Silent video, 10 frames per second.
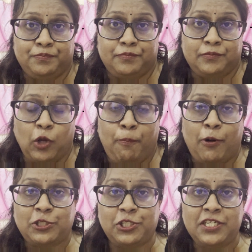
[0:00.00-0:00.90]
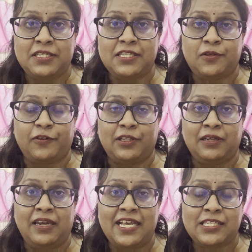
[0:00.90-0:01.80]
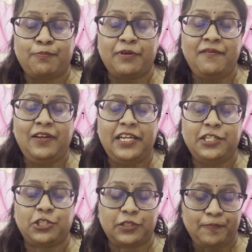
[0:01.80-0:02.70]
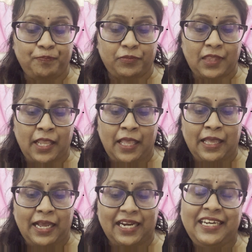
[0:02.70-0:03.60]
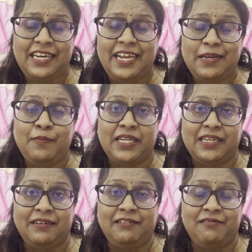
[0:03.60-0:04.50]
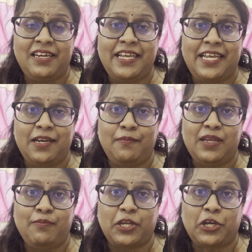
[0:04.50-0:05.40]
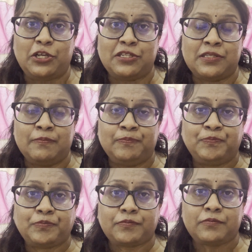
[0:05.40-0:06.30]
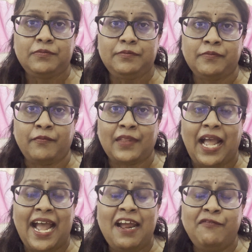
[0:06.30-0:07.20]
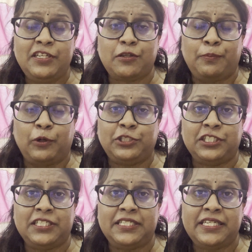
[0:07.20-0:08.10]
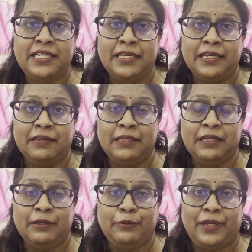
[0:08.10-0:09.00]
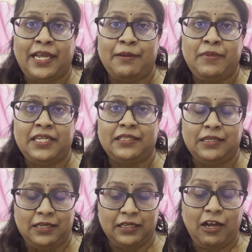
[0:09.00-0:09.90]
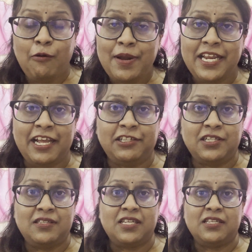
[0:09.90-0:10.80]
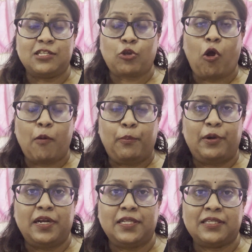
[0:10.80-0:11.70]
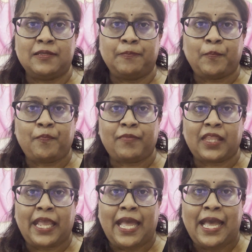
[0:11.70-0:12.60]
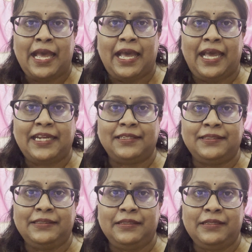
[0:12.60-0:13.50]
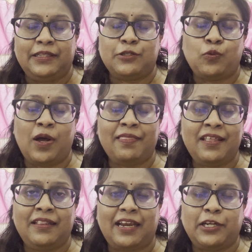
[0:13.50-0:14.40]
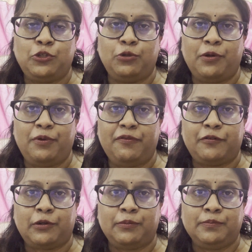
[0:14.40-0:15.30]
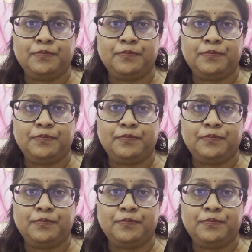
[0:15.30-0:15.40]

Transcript: opportunities for the less privileged. And it hit me. It really hit me because I have this opportunity when I meet government agencies, corporates, and there's one thing that I took away from